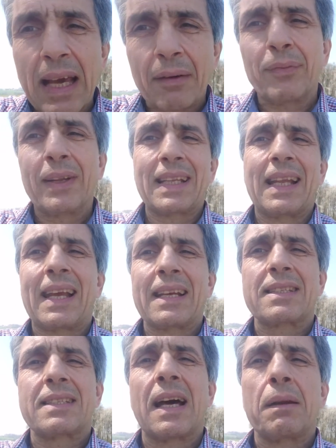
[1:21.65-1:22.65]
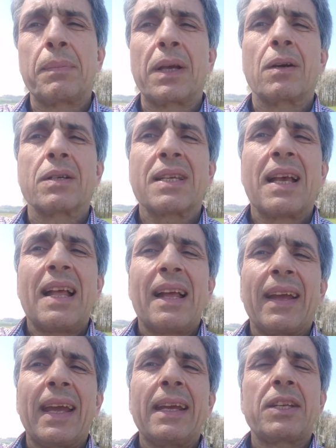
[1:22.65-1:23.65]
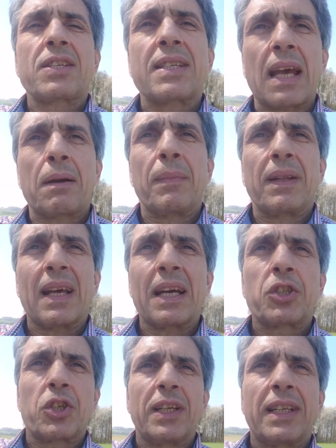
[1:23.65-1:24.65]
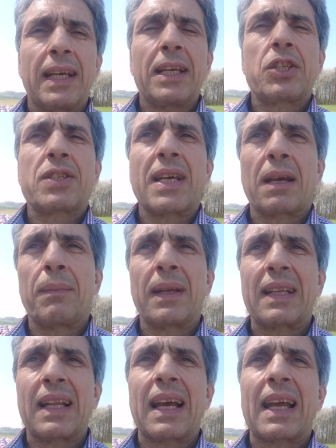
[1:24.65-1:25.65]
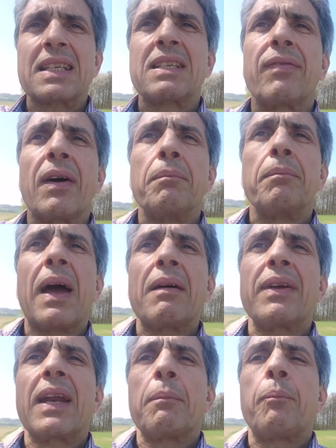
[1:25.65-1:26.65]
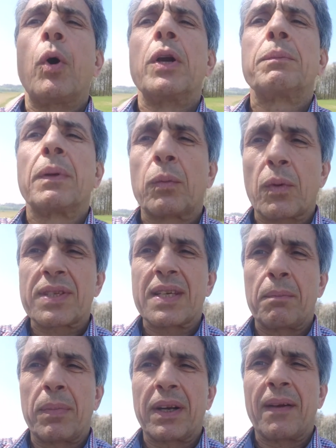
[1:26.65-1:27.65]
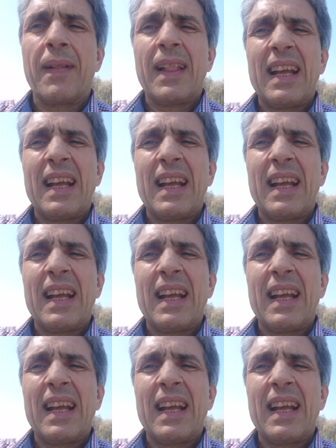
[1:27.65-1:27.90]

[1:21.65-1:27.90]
definitely gets done, because each segment, I treat each segment like as if I'm having an appointment with somebody.